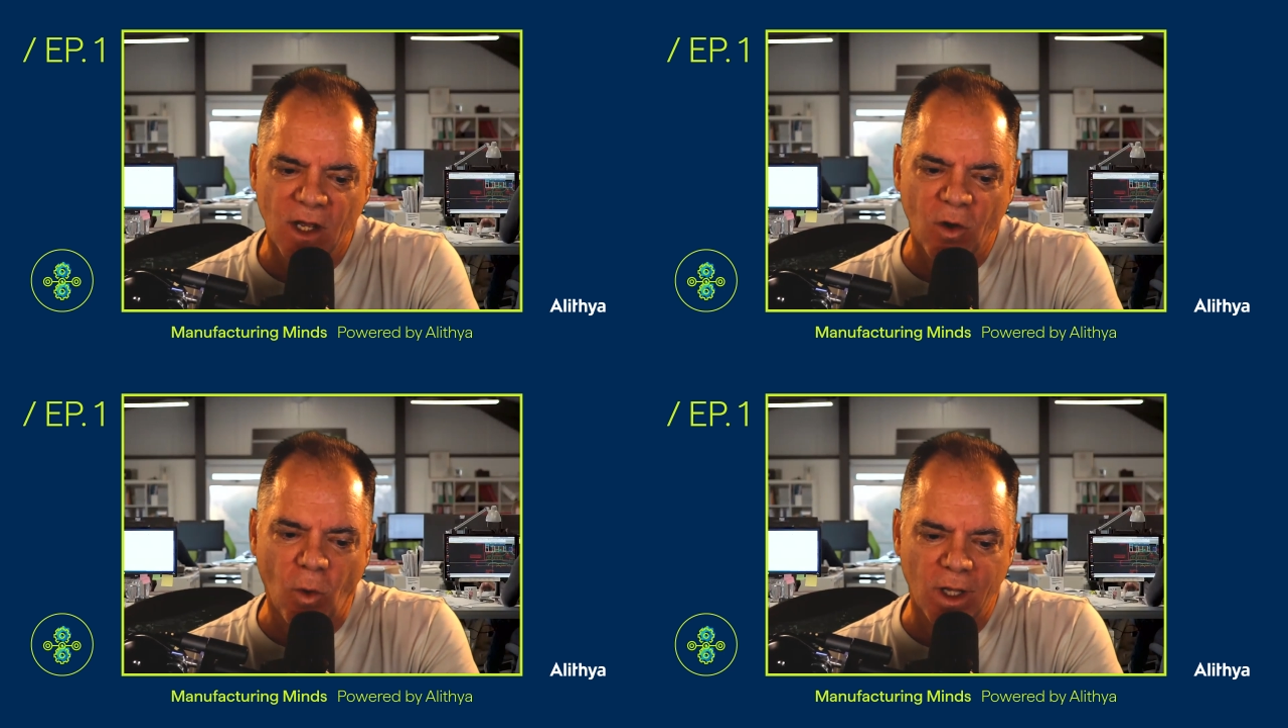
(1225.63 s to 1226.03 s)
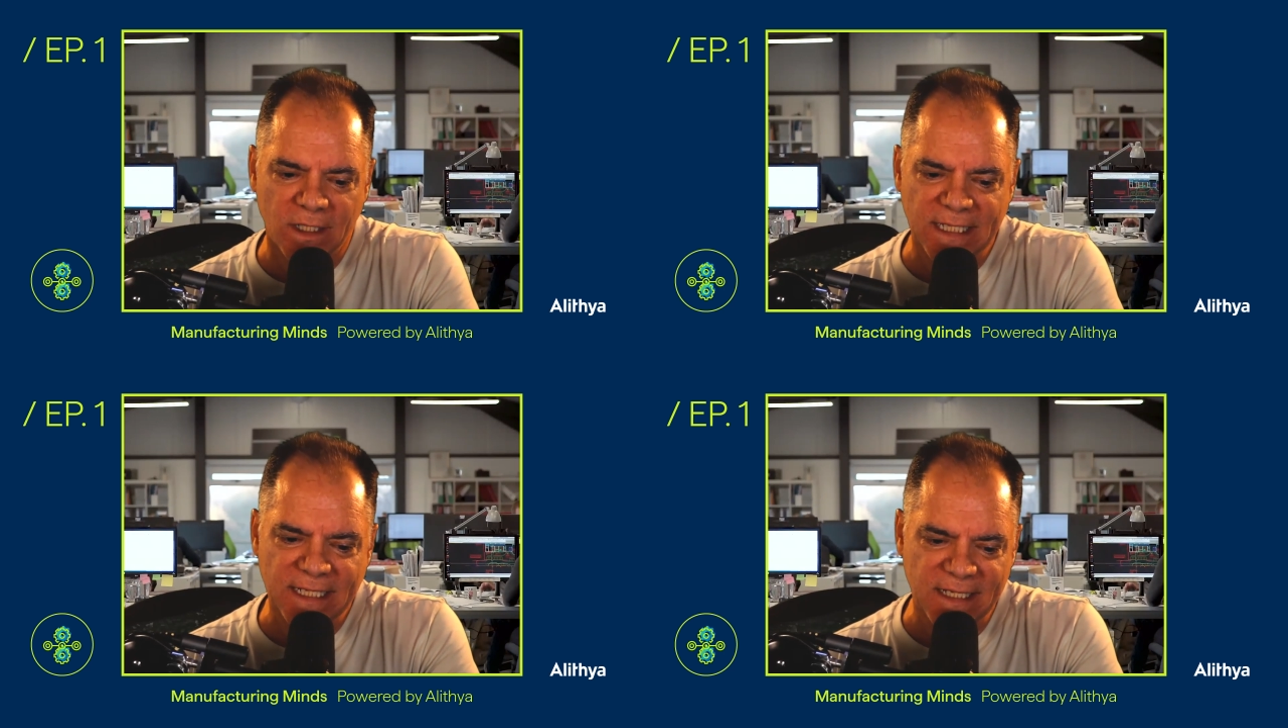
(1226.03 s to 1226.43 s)

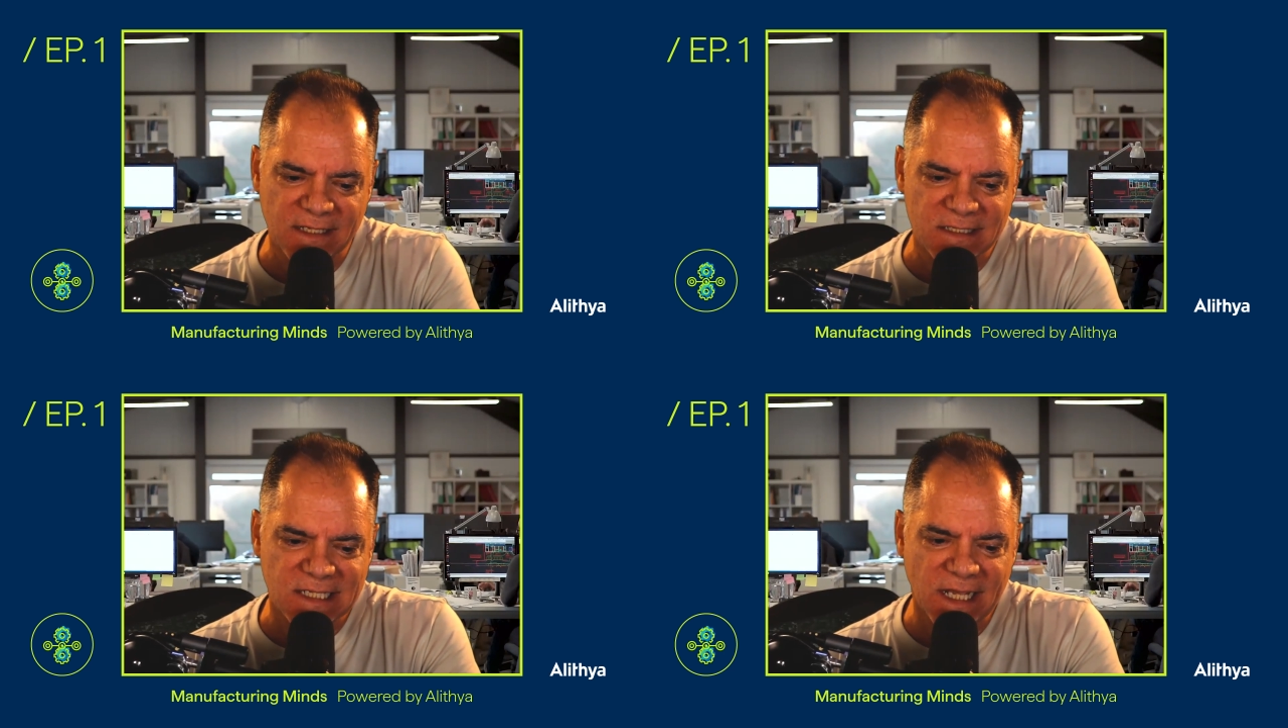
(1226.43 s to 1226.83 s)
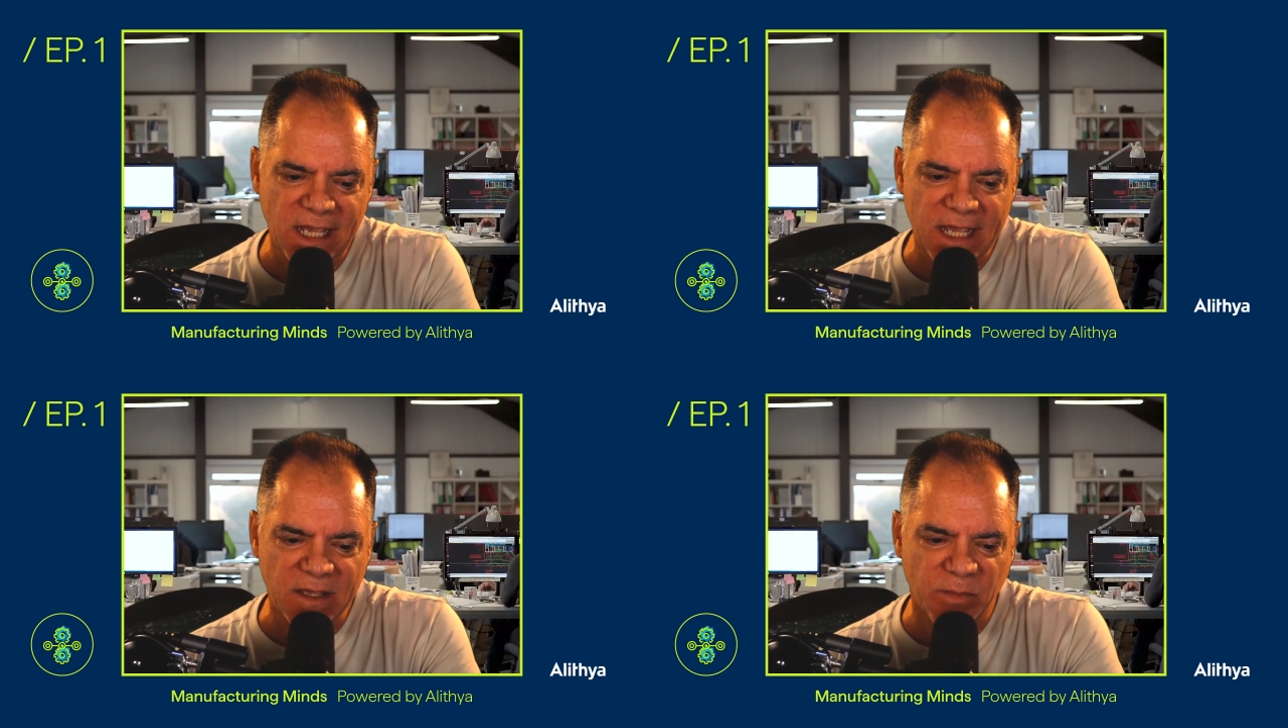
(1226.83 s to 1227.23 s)
Quality is
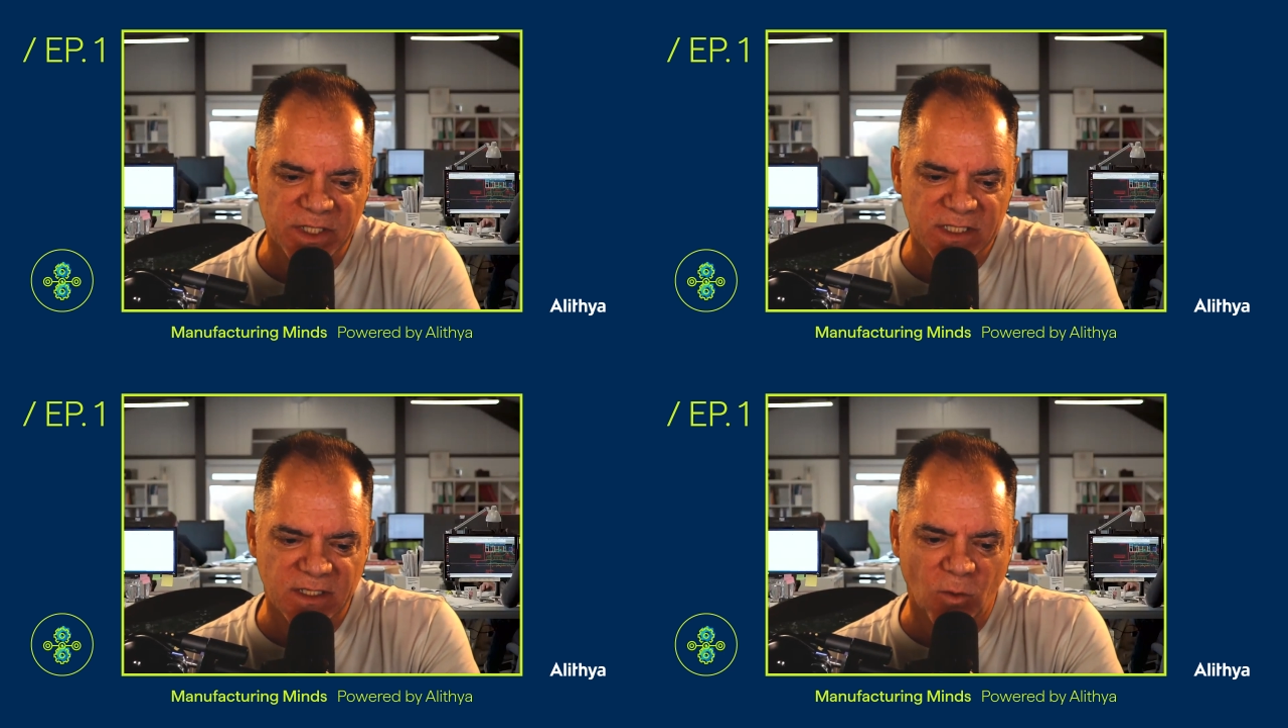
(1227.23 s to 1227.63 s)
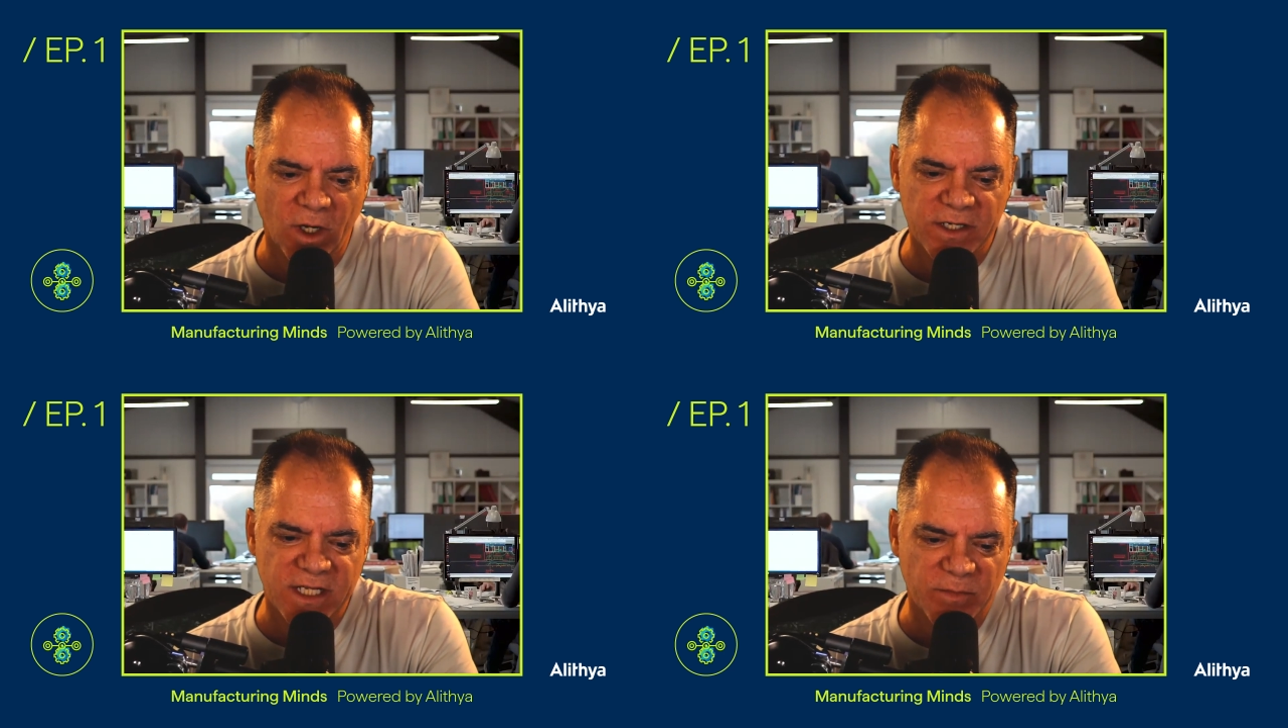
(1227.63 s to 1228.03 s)
key, but what are some